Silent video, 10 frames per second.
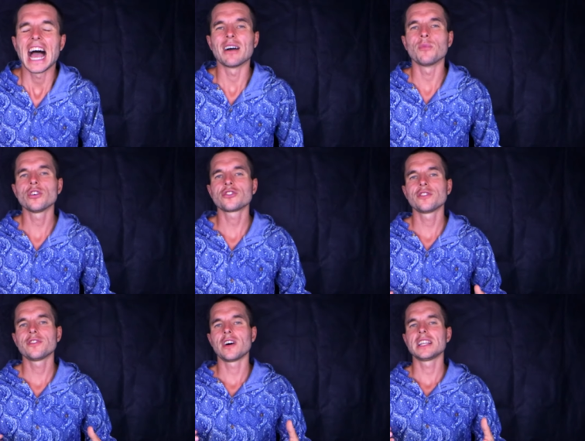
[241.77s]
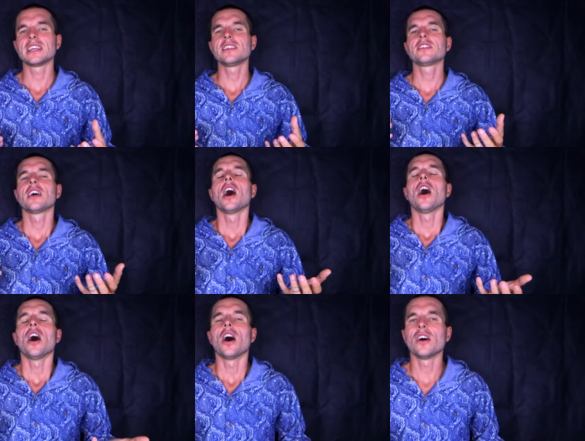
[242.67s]
And what you'll find is,
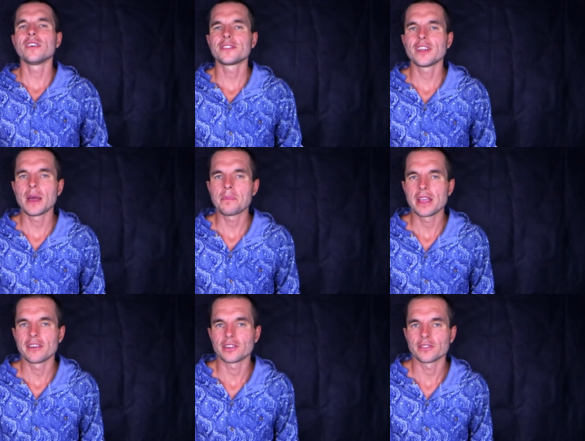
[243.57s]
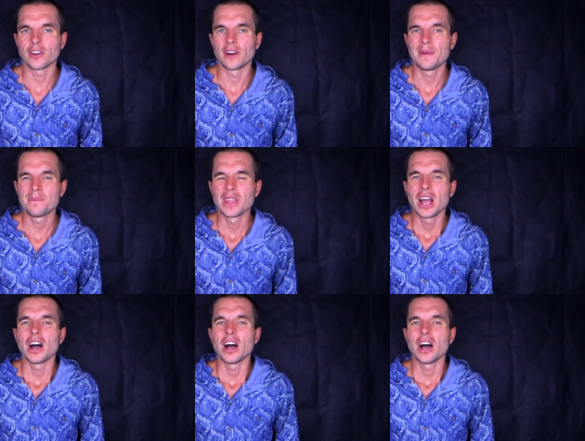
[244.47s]
after a period of time